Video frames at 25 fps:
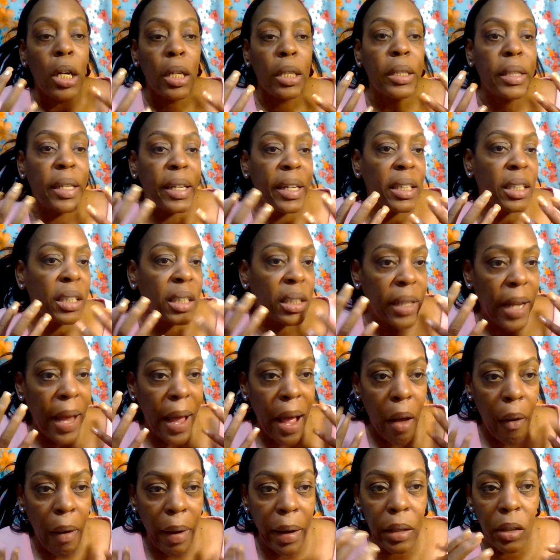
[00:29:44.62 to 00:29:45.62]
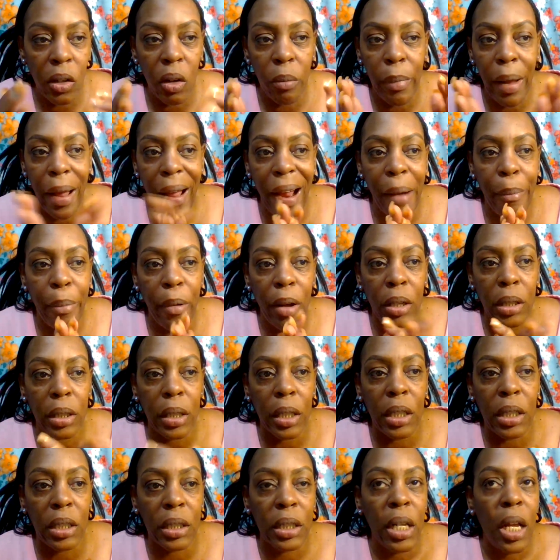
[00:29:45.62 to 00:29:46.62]
this is how I do my eyebrows
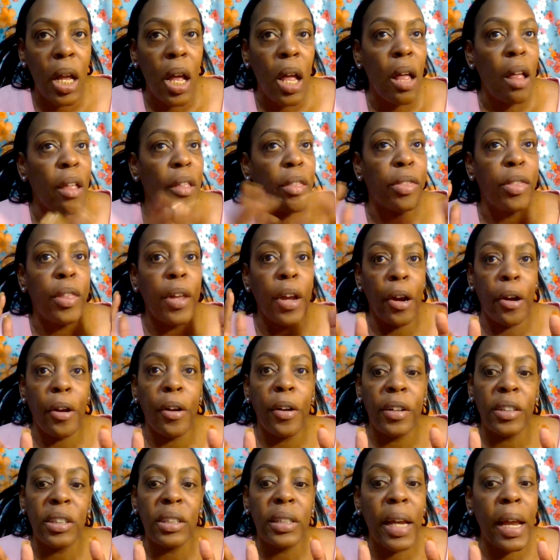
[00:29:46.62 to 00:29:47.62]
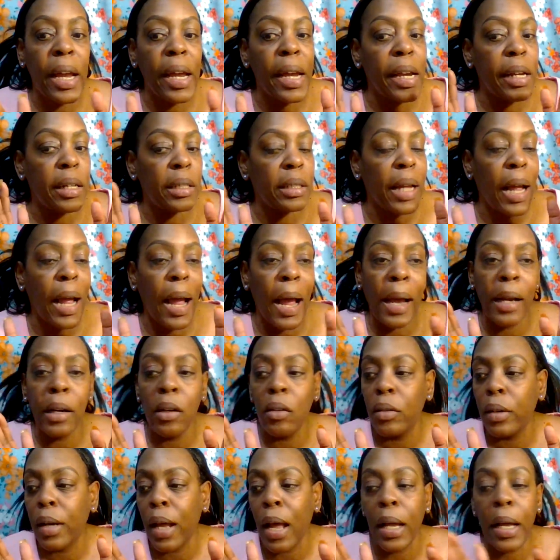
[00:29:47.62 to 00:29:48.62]
because there is days I
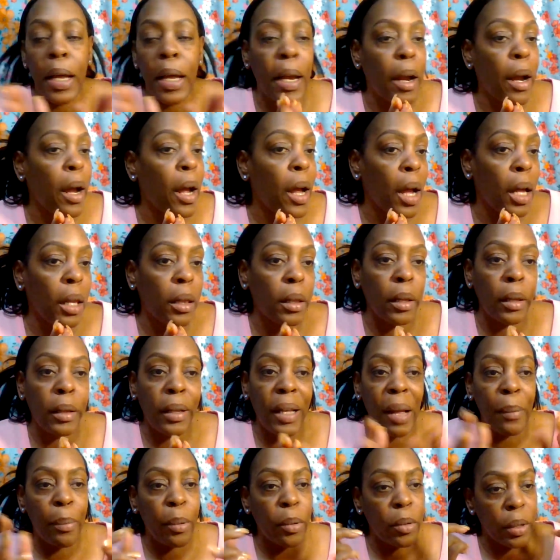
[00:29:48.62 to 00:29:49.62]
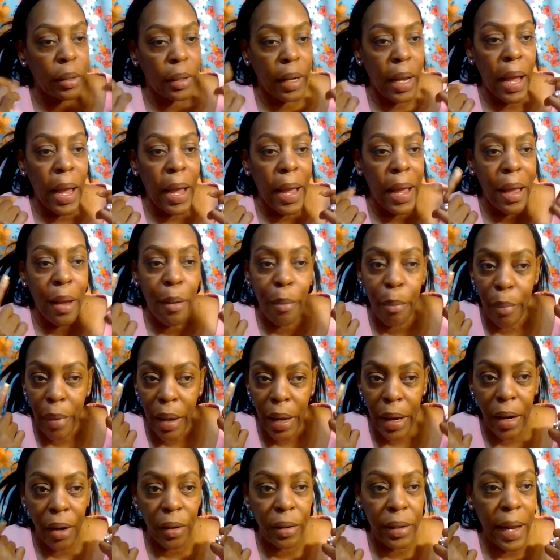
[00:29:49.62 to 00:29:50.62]
do not care how I look I put on a hat my
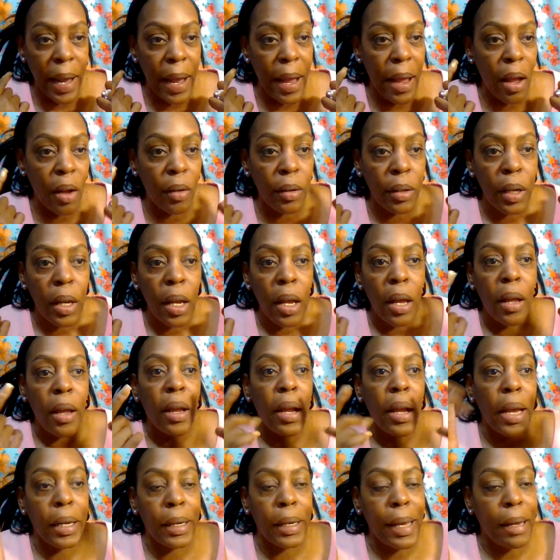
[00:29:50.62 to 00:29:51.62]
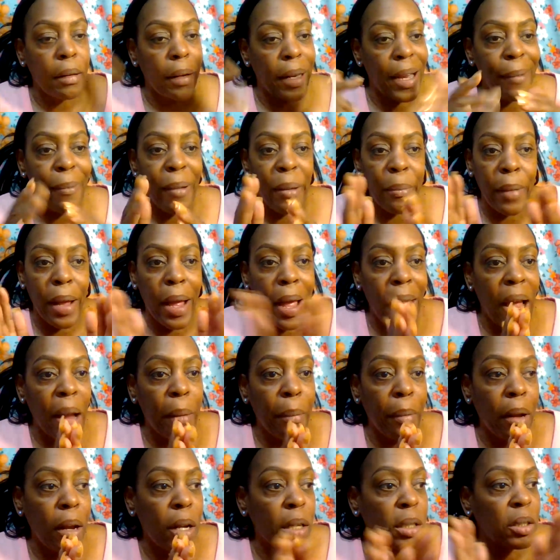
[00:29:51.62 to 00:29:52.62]
hair down and I don't care about my
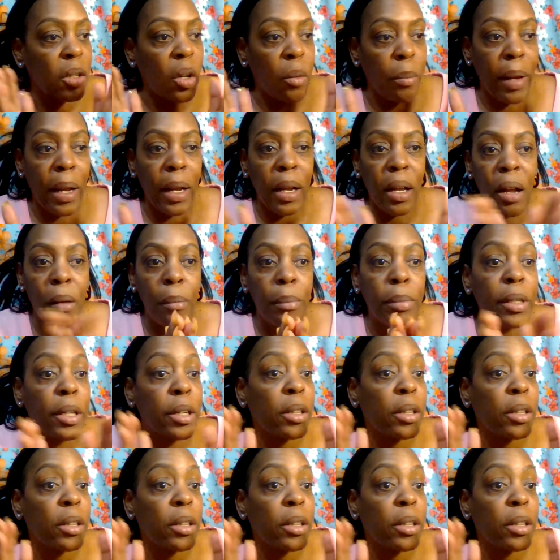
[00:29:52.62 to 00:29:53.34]
eyebrows, no makeup.